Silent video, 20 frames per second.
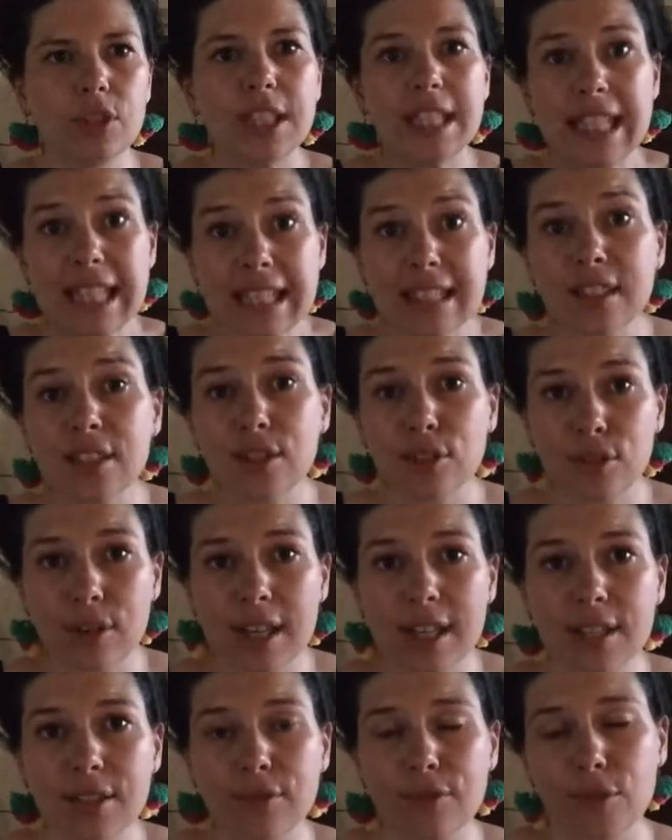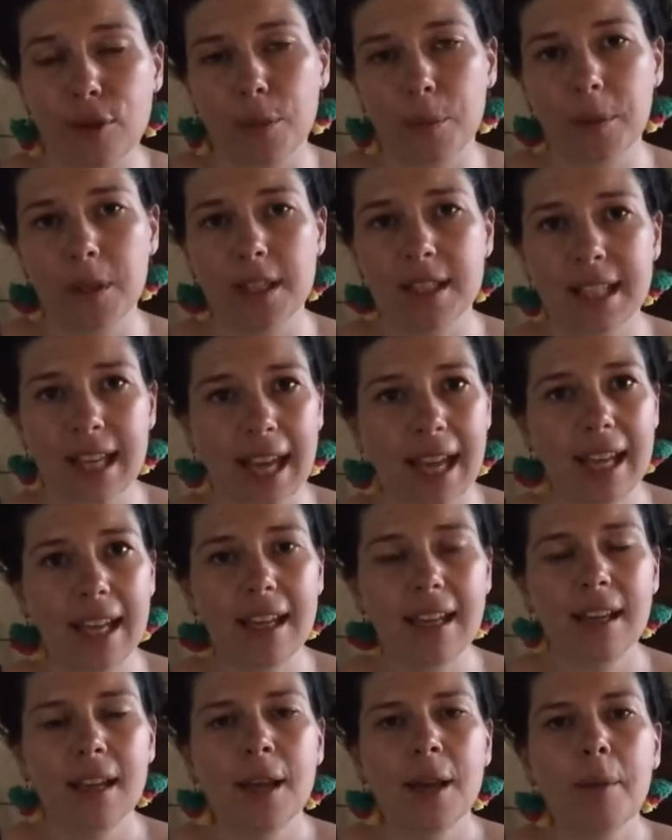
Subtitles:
de-stress from the day,